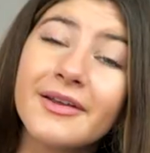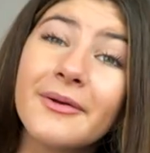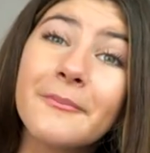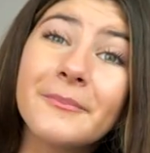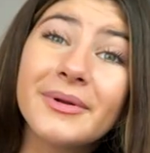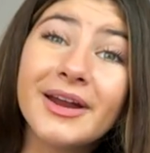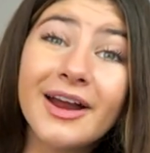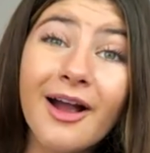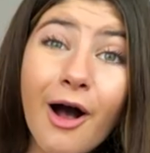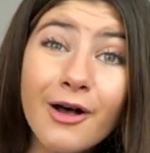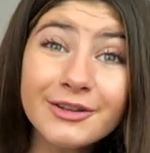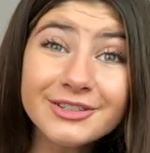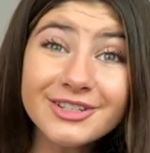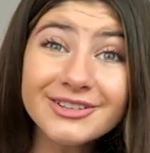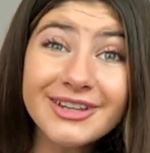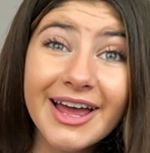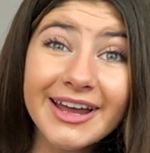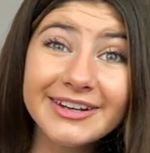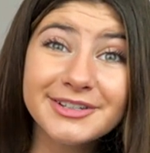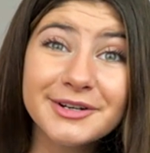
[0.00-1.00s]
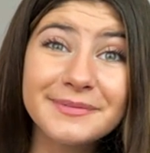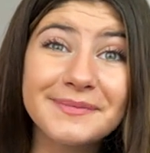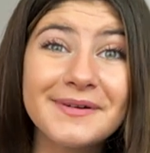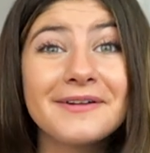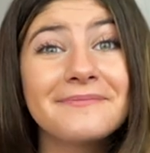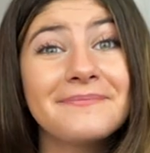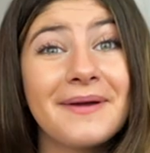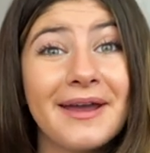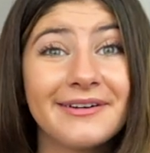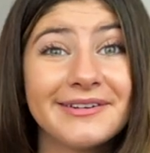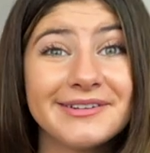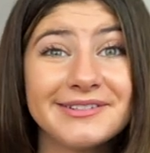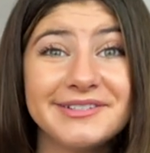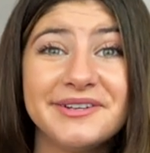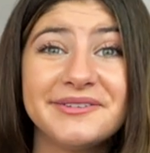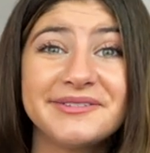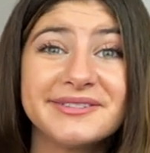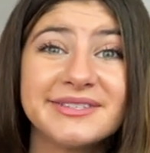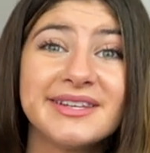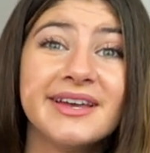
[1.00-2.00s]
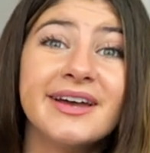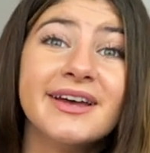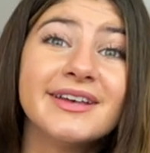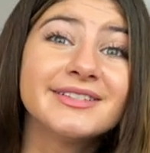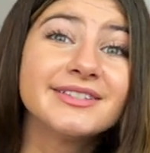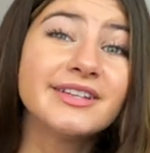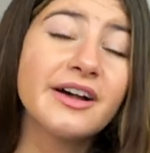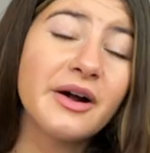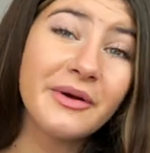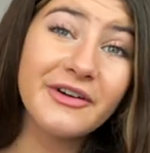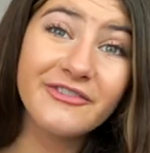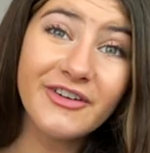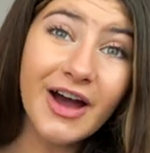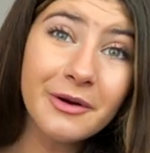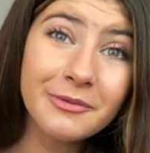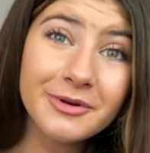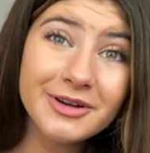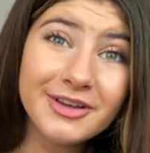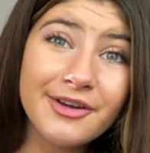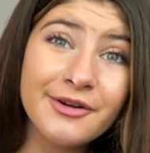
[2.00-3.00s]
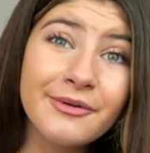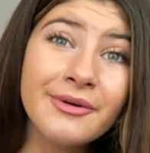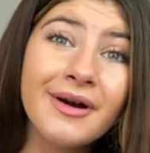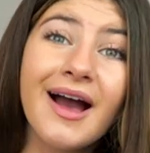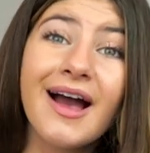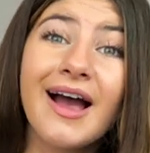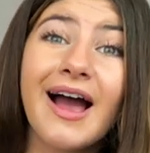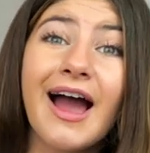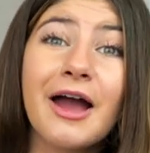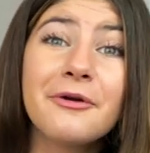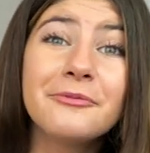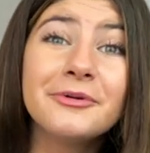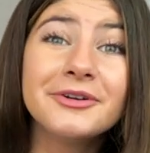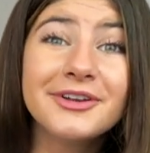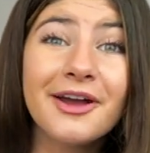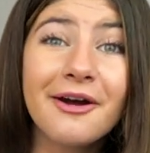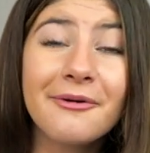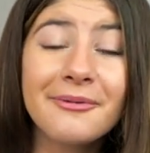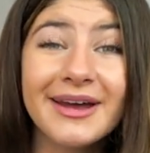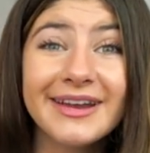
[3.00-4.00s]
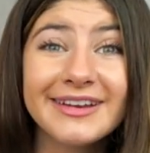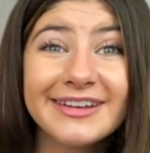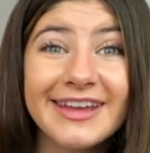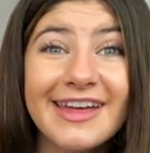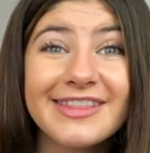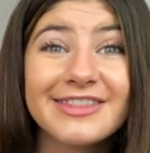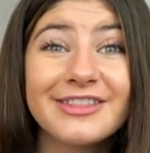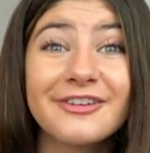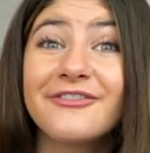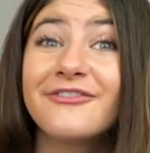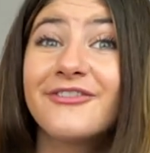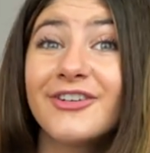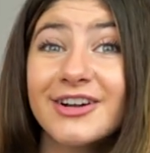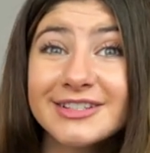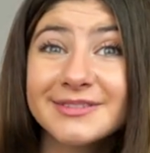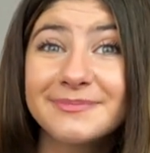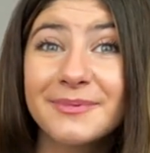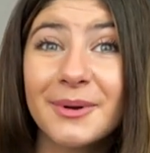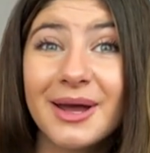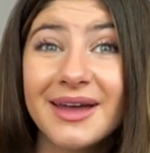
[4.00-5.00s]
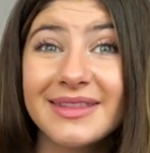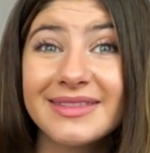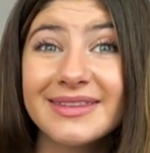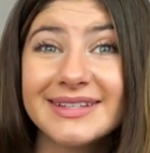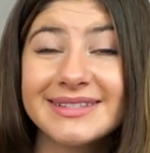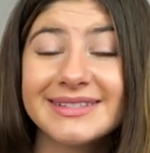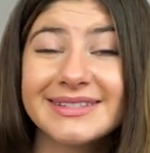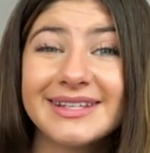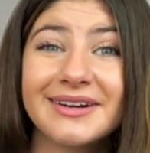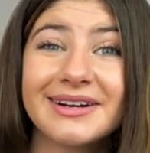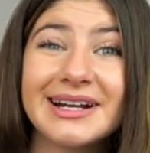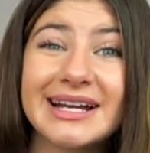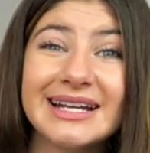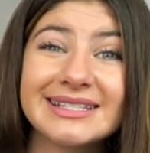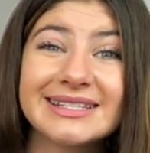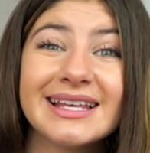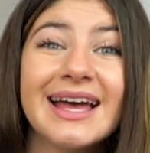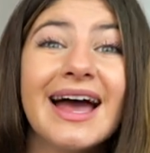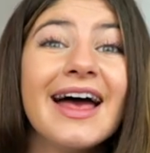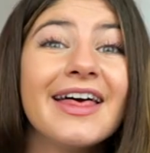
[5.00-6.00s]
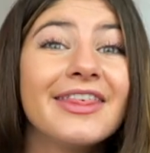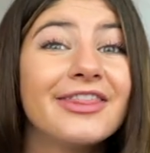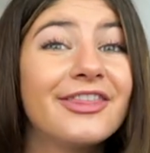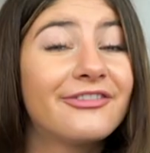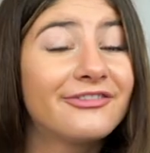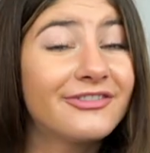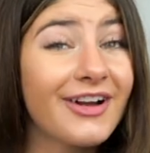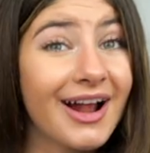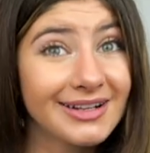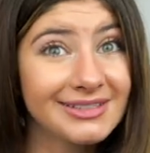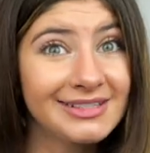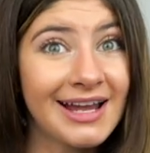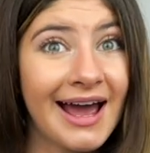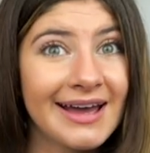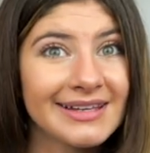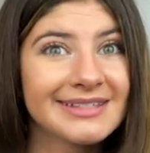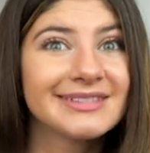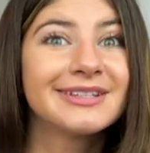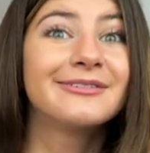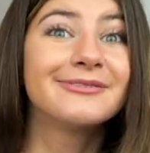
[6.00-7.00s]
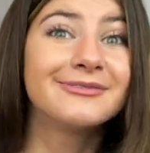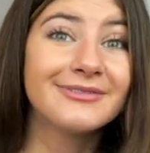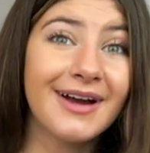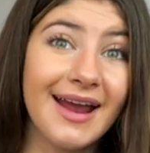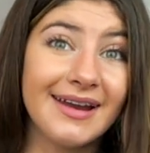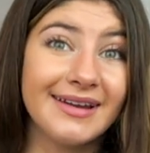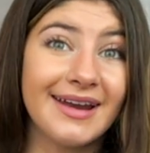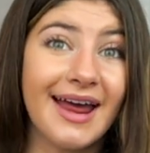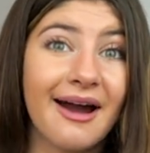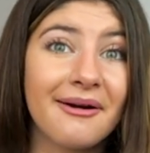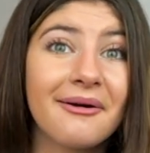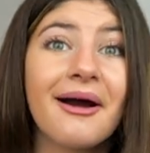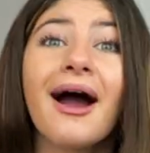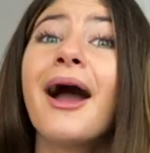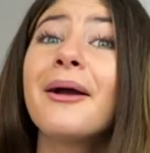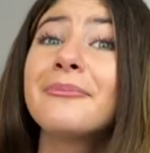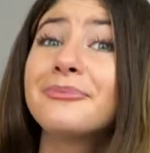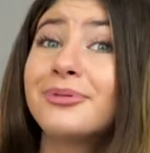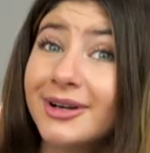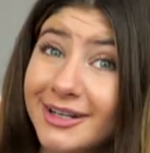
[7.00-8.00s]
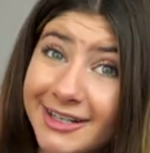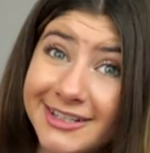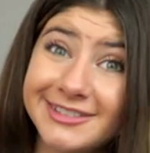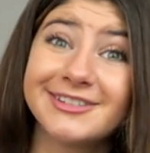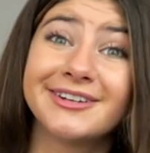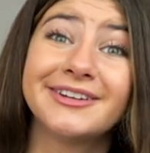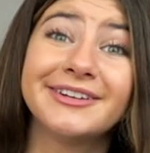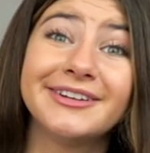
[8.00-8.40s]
But I also liked her book Parachutes. So if I were you, I would go and get the first book in this series, The Front Desk, right now. I'm pretty sure